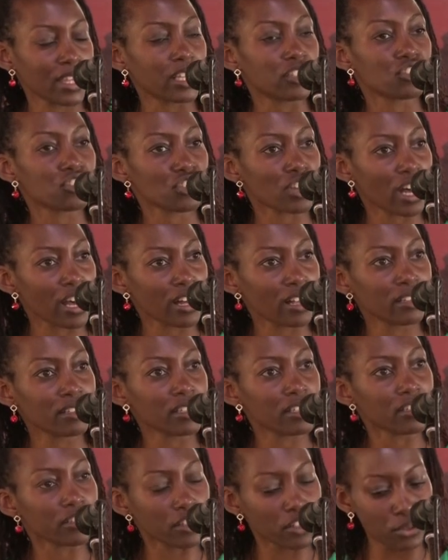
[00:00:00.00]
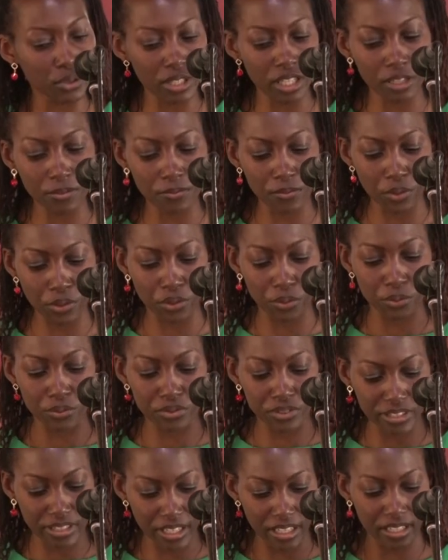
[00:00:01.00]
The child is looking for
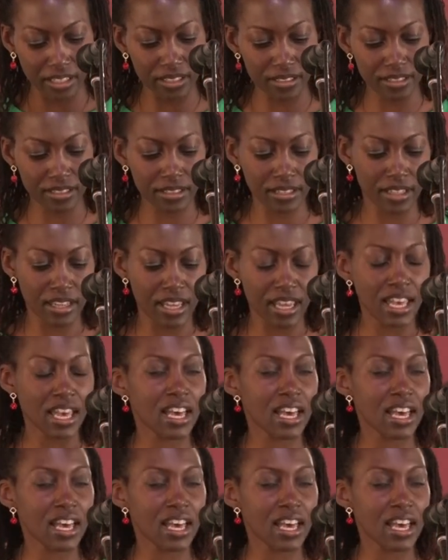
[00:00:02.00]
those things.